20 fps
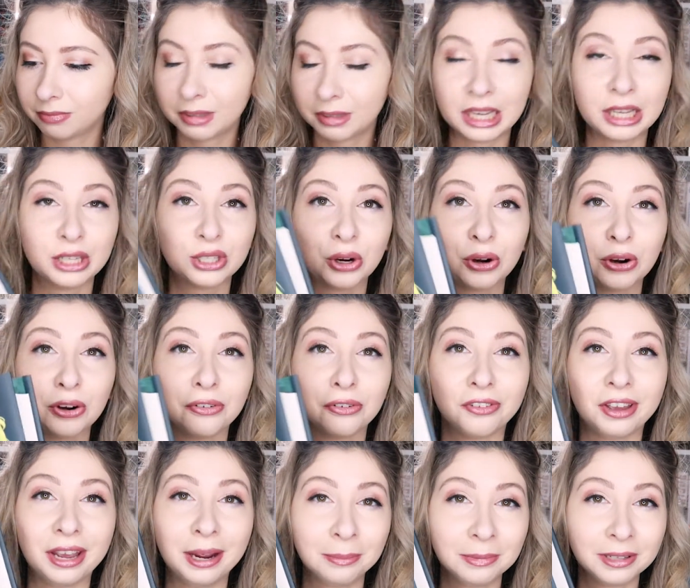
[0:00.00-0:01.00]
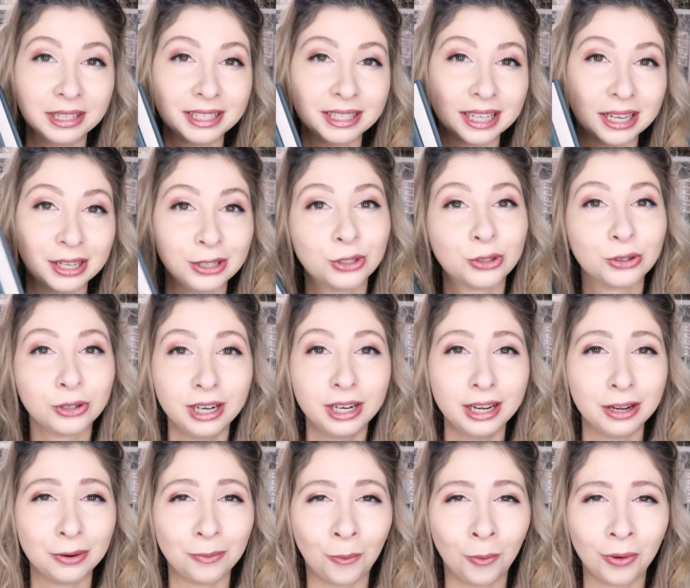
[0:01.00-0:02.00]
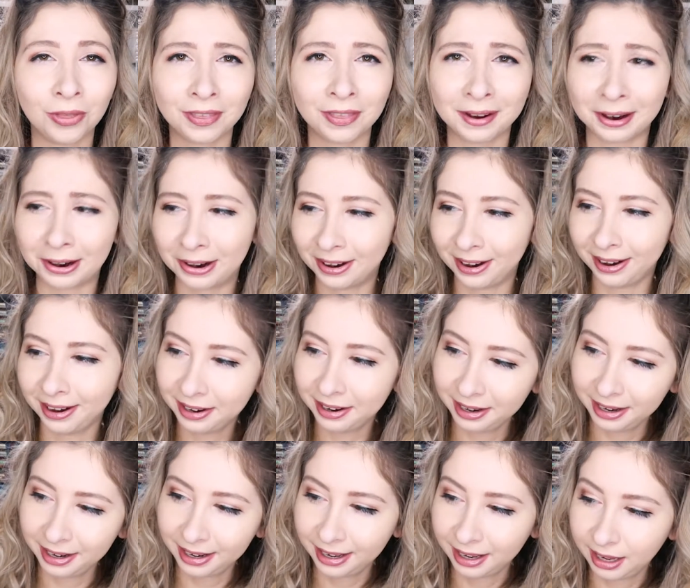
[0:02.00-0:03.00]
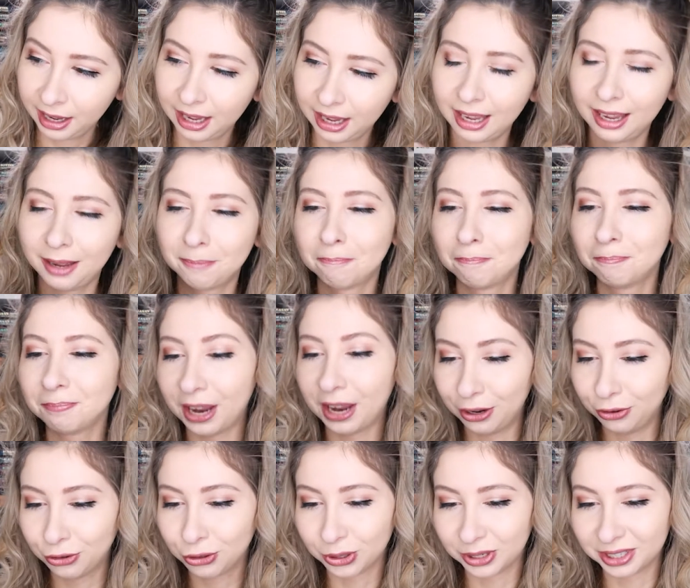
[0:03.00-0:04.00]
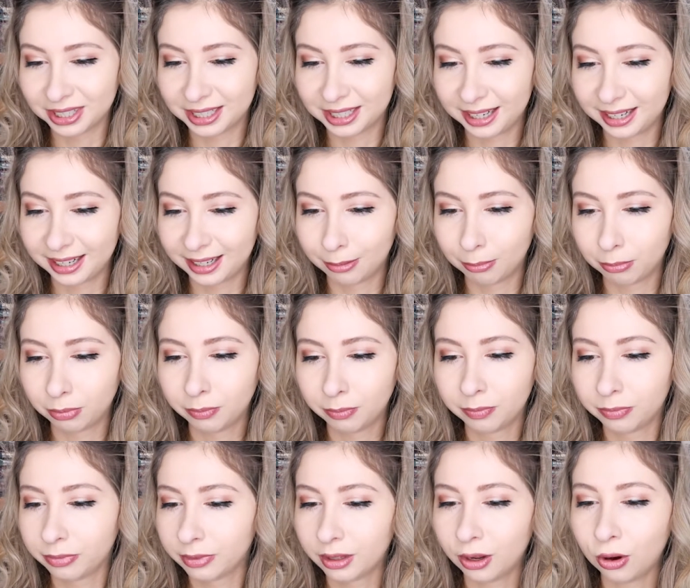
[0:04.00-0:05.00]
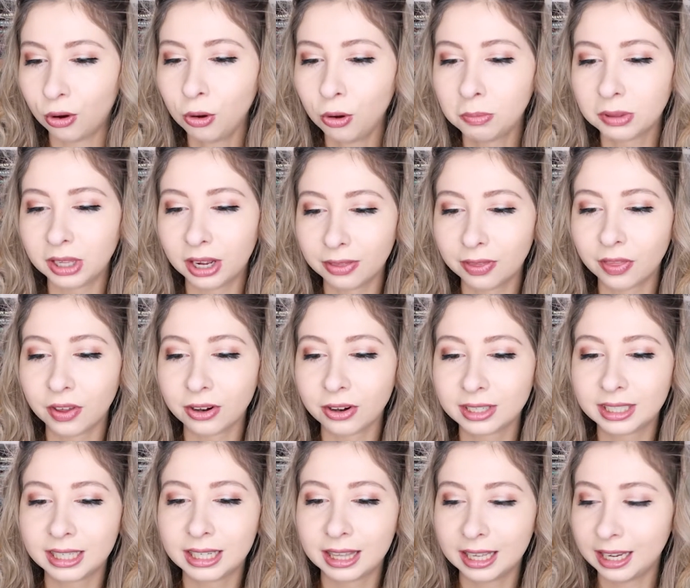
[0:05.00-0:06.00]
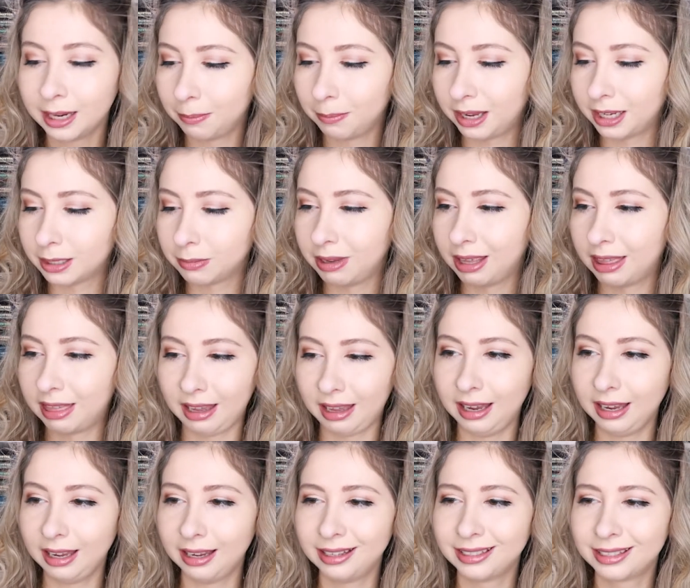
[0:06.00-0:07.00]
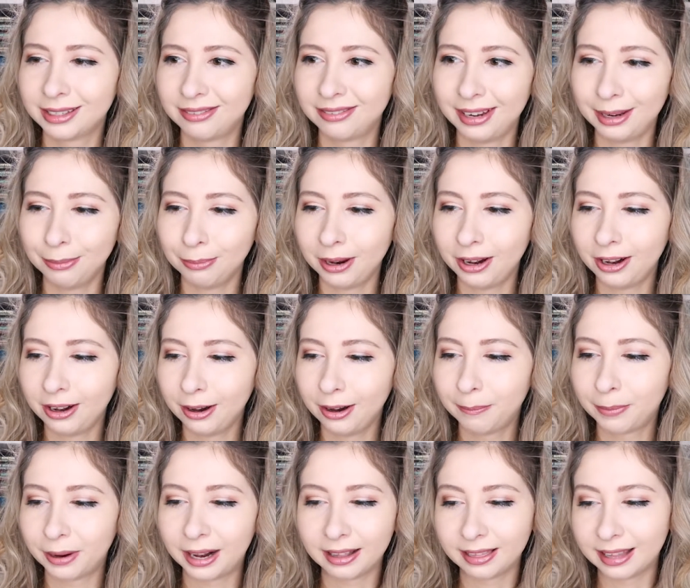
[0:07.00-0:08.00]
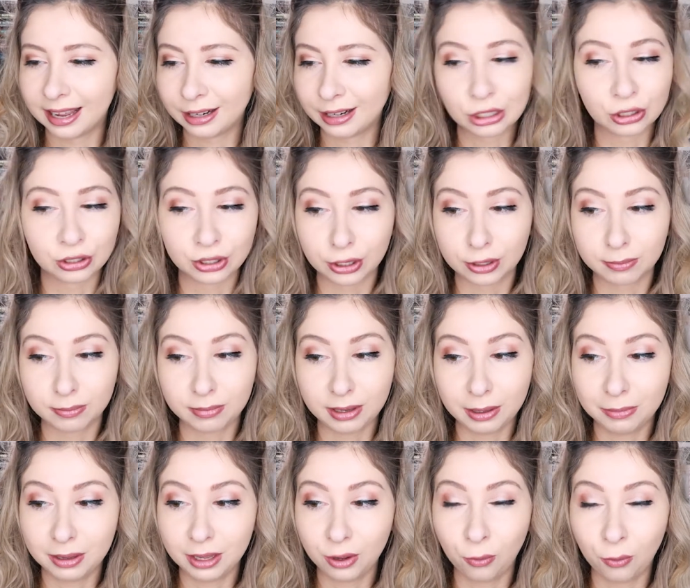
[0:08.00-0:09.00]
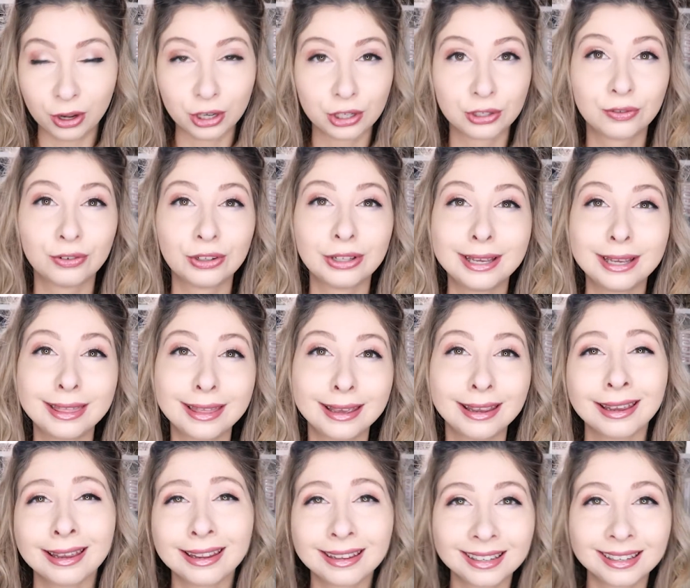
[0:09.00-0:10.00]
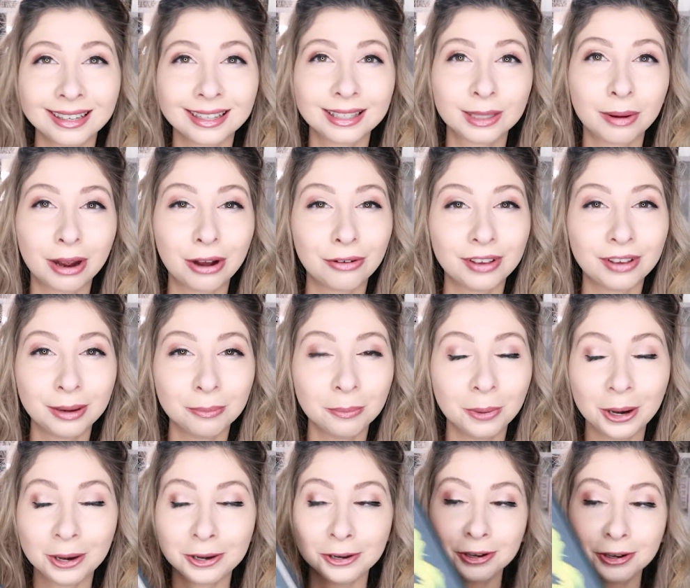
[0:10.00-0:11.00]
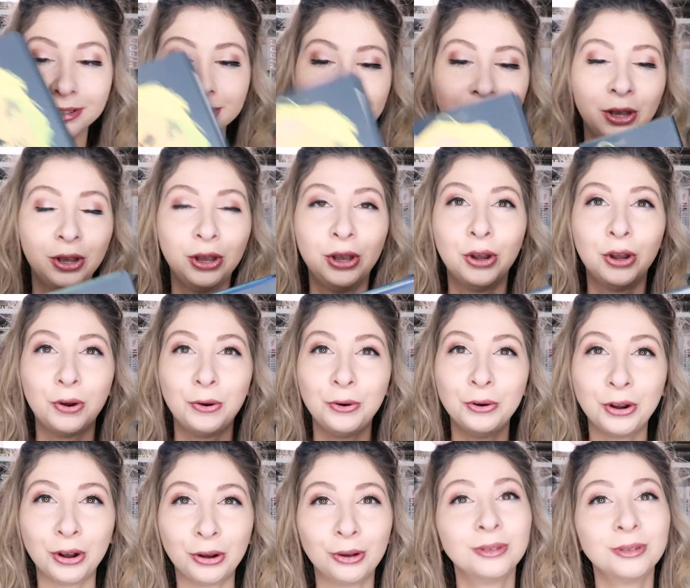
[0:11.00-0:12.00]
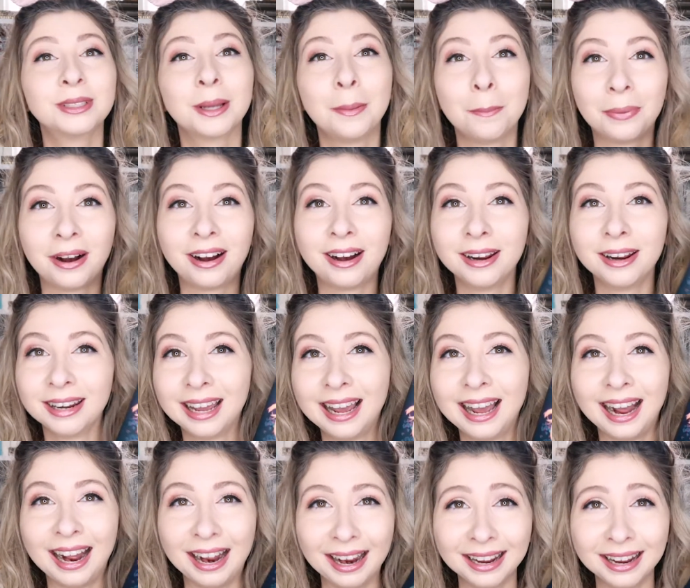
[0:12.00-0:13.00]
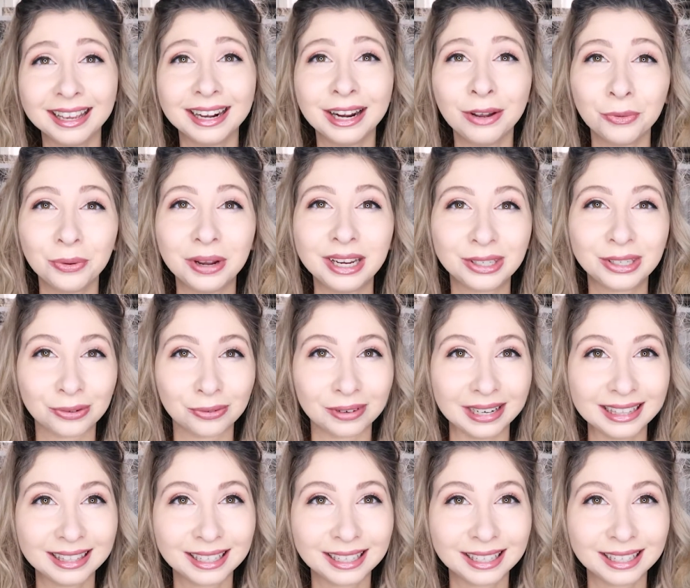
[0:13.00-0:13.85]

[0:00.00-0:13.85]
is her family's history and what they are. Interesting. The whole bloodthirsty thing makes me think it's a vampire, but that just could be me wishfully thinking it's about vampires. Who knows? But I cannot wait to read